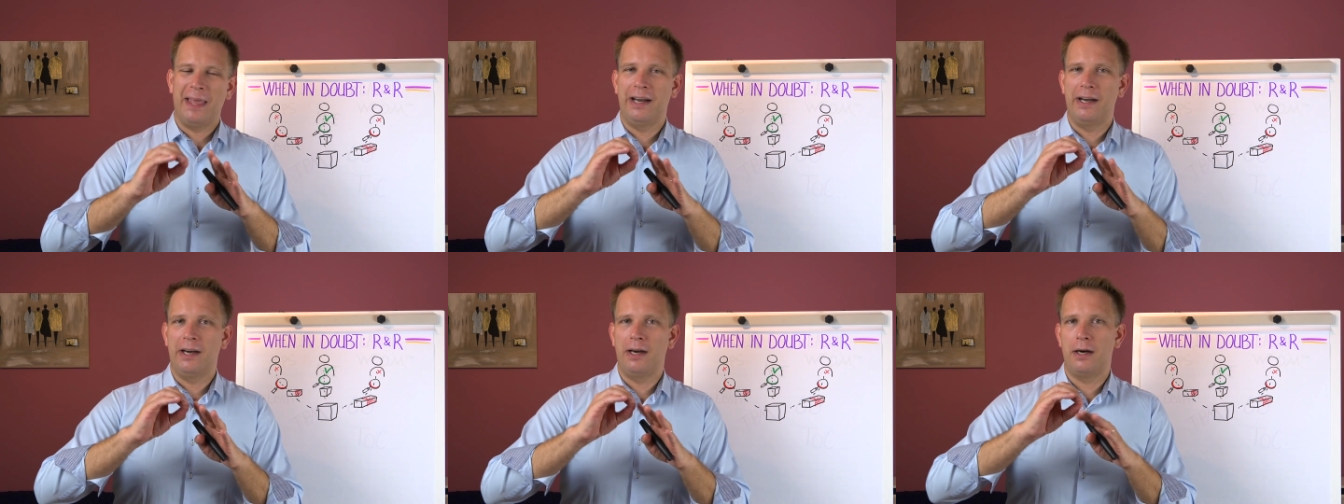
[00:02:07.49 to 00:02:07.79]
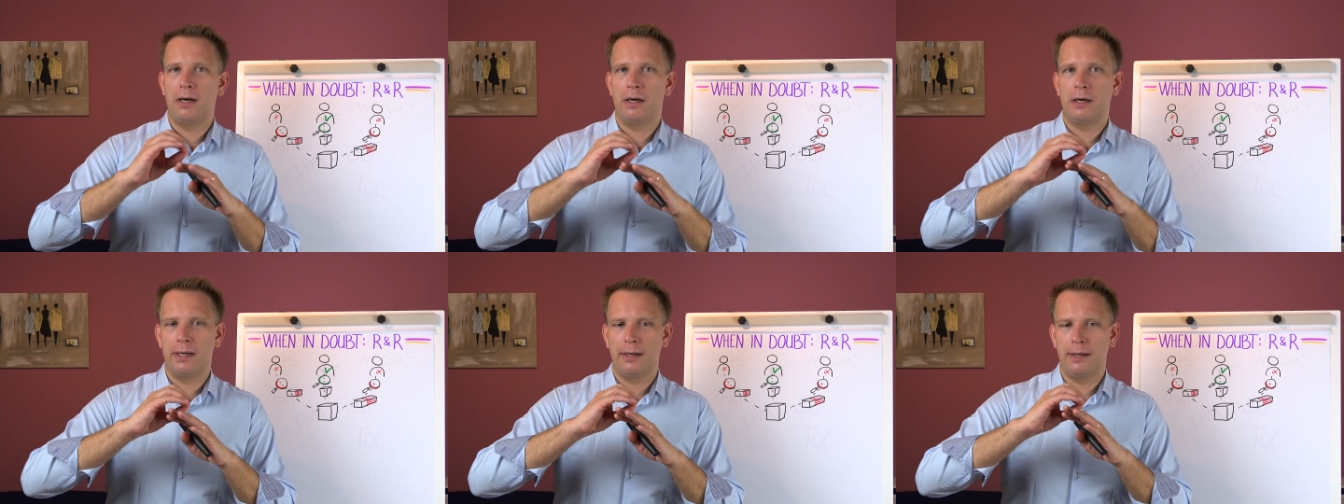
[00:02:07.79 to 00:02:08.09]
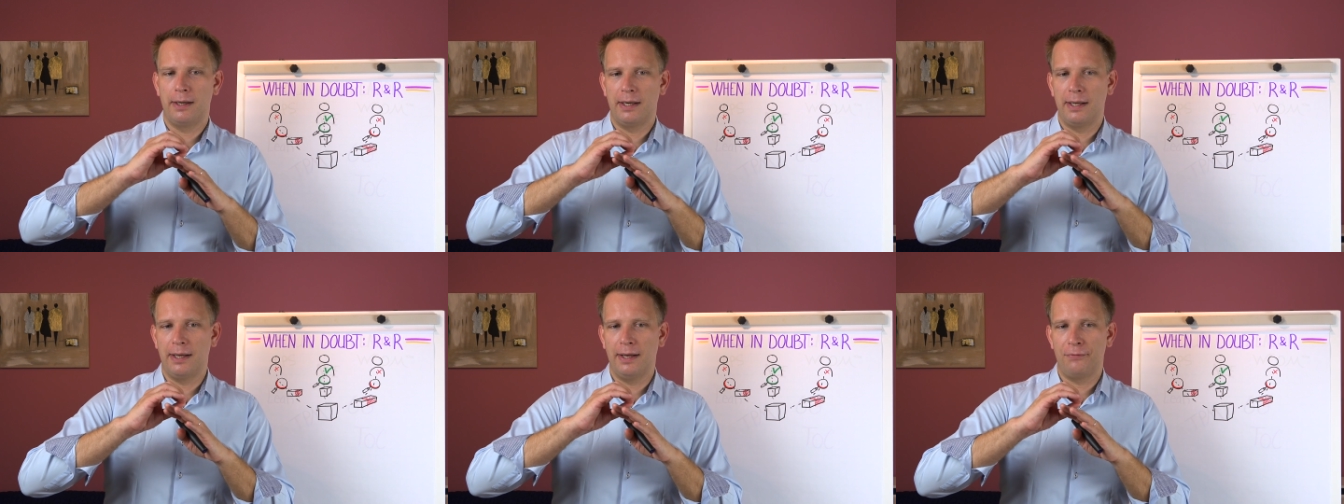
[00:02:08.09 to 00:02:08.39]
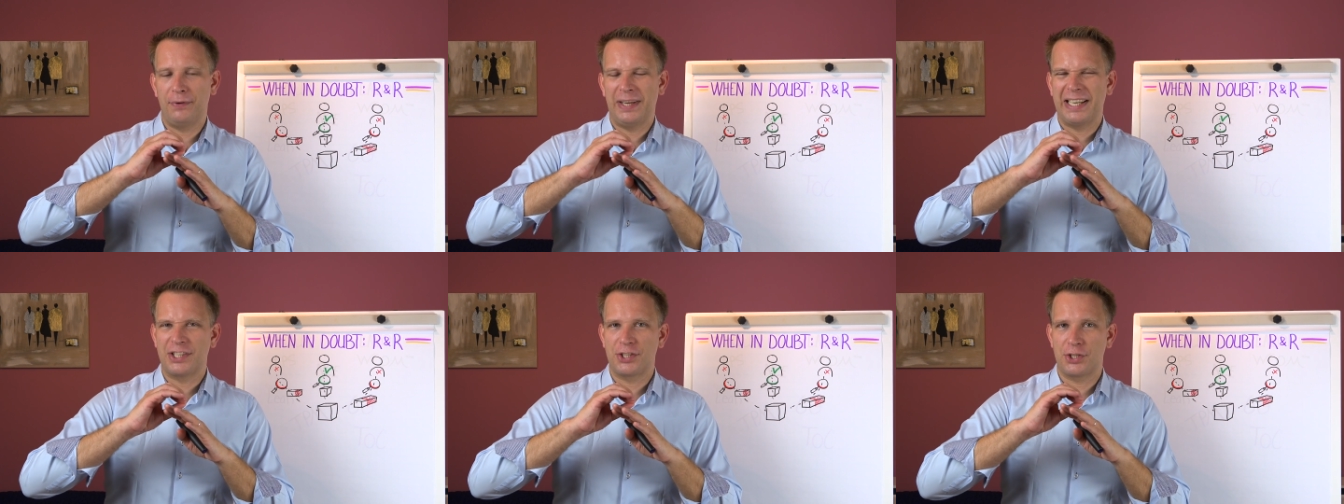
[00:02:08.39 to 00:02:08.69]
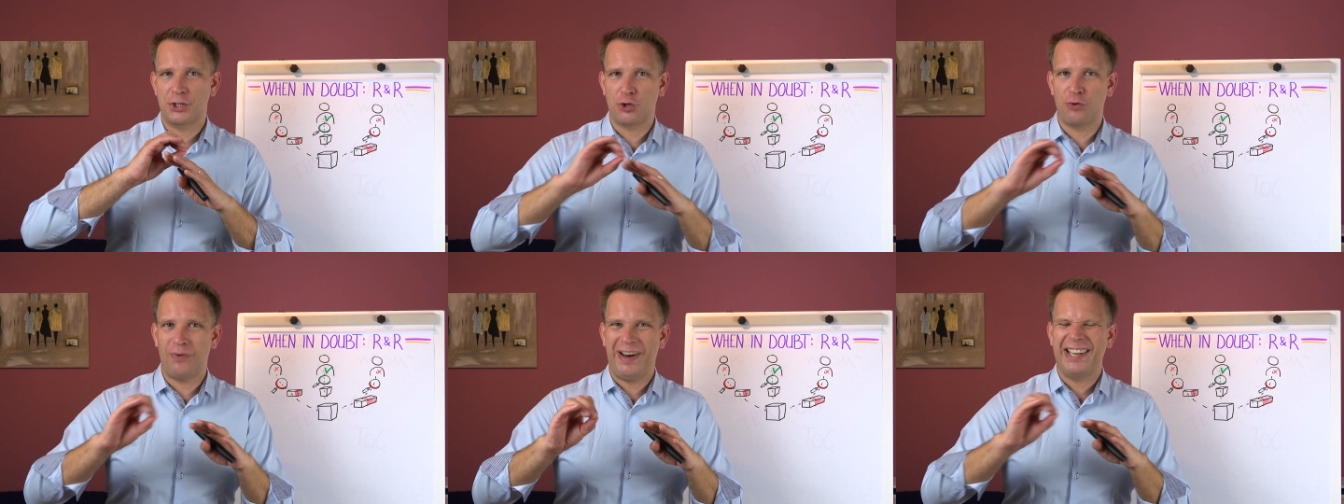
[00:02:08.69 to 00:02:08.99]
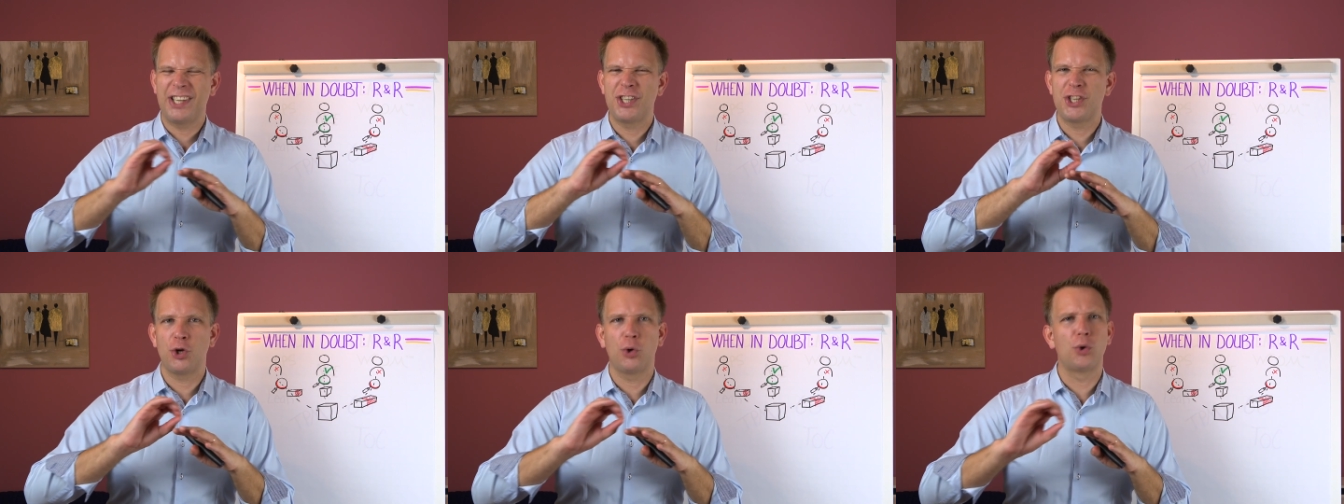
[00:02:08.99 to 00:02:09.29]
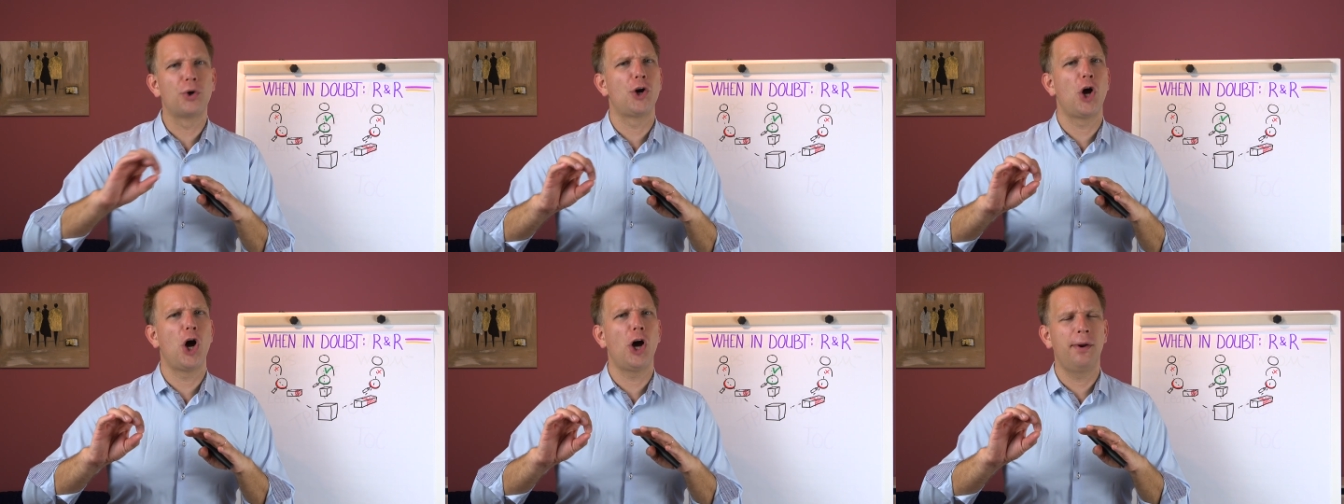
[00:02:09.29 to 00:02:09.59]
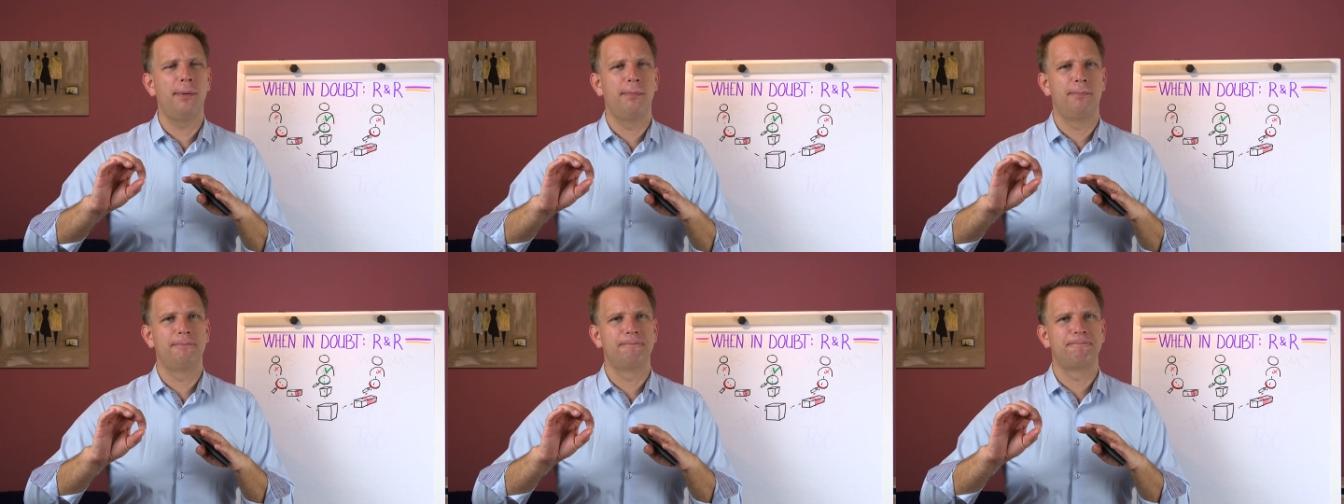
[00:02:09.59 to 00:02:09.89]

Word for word: are uh, things scratched or not